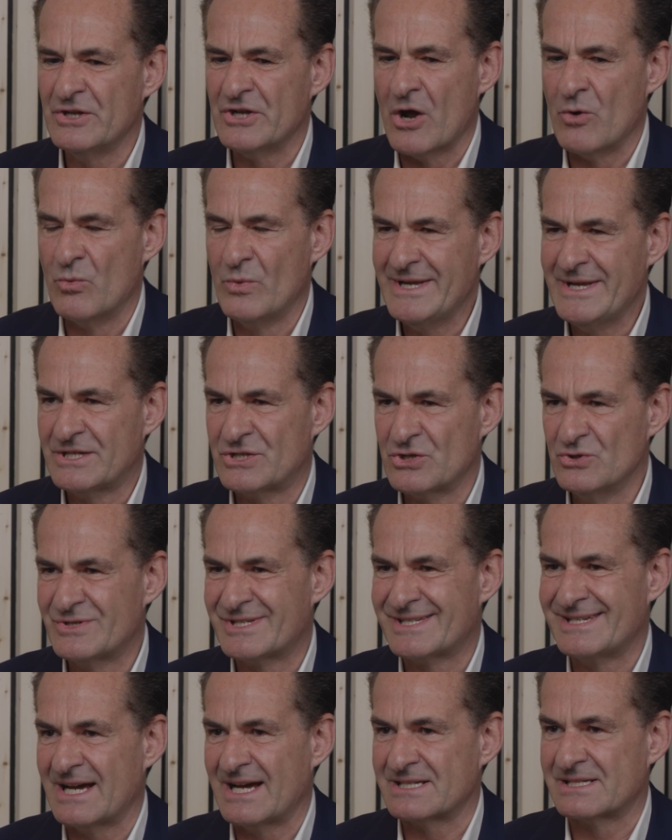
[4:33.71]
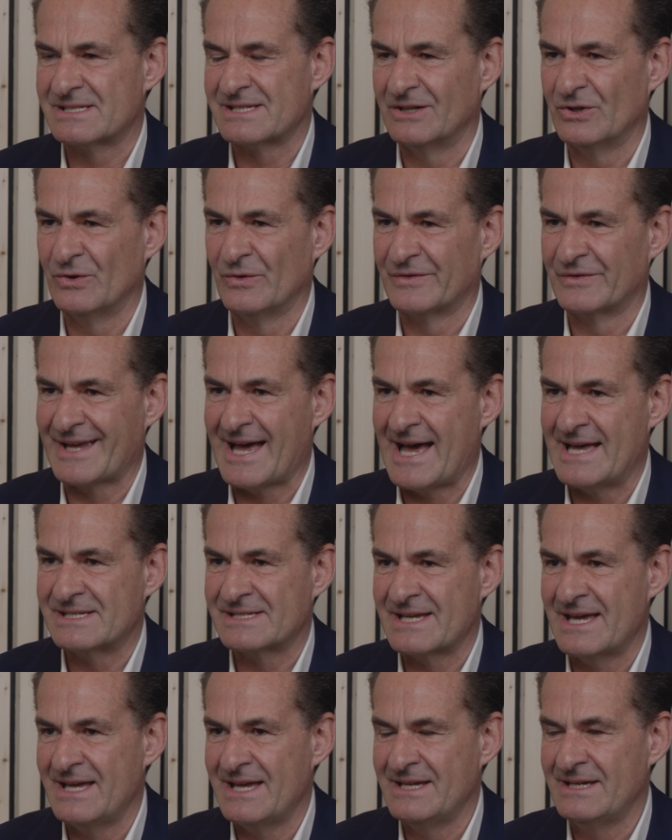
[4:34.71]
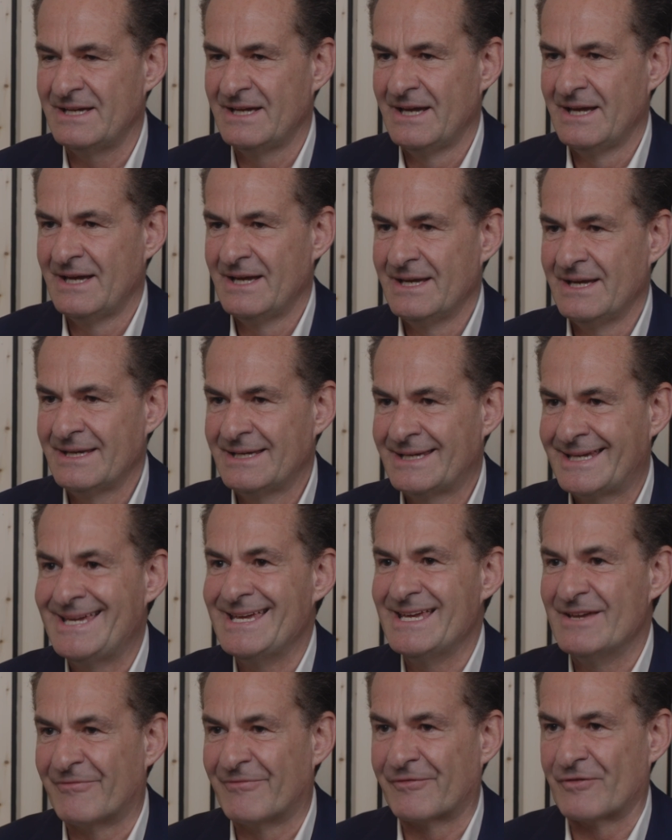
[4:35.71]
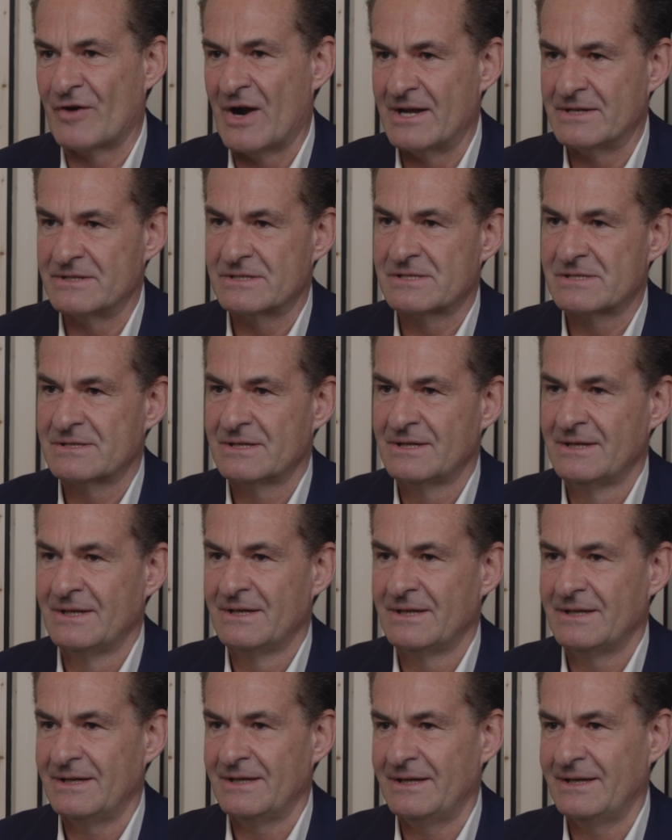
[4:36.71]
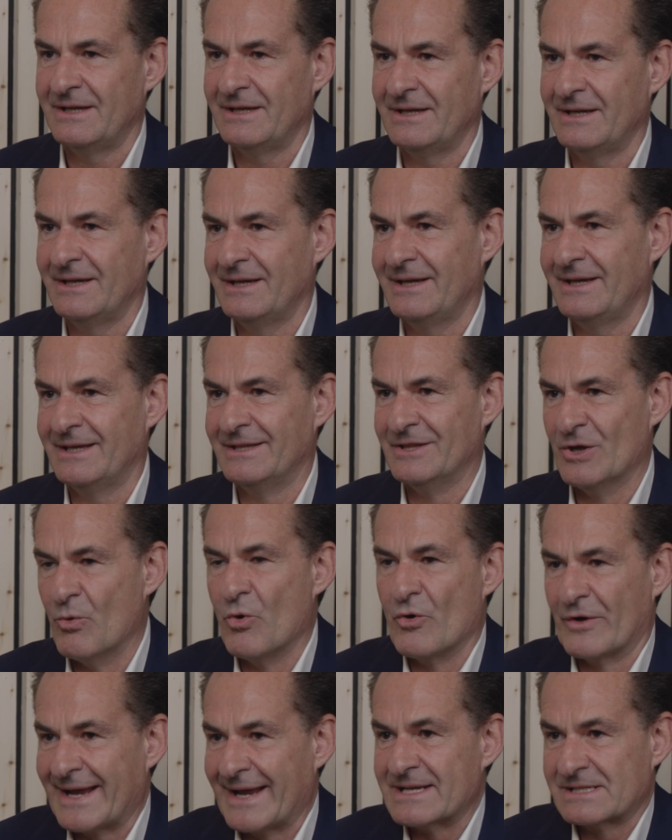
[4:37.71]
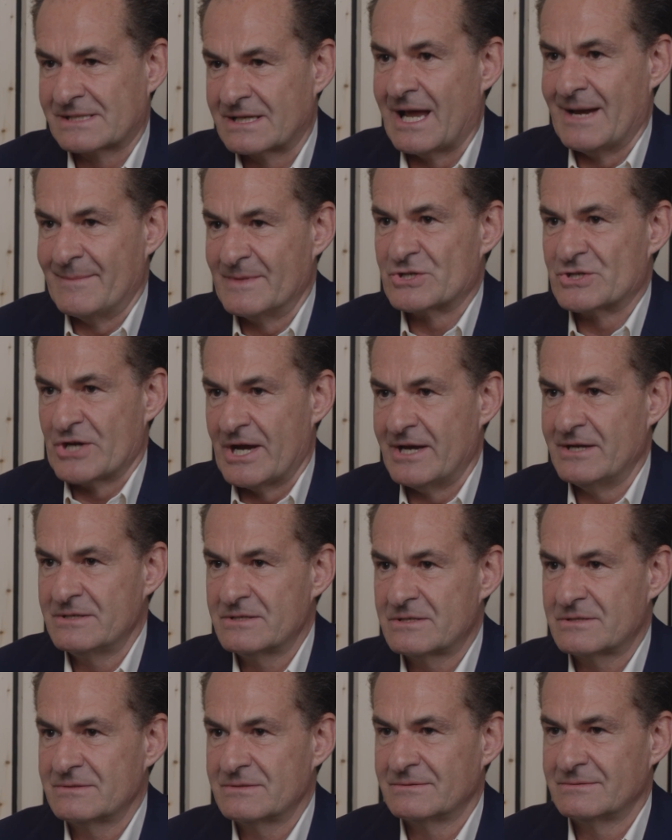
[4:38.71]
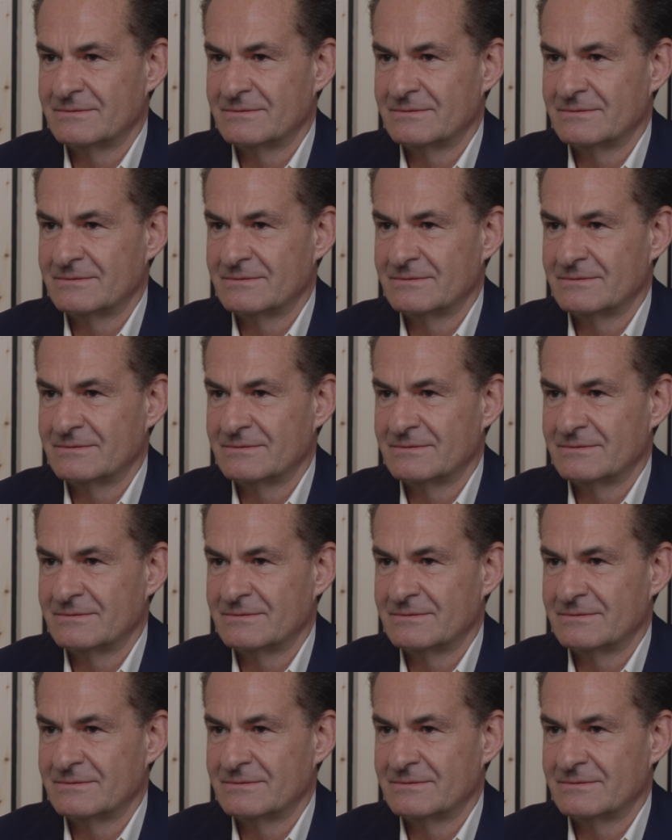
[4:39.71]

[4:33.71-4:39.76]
we do see ourselves as a key front in the war against climate change,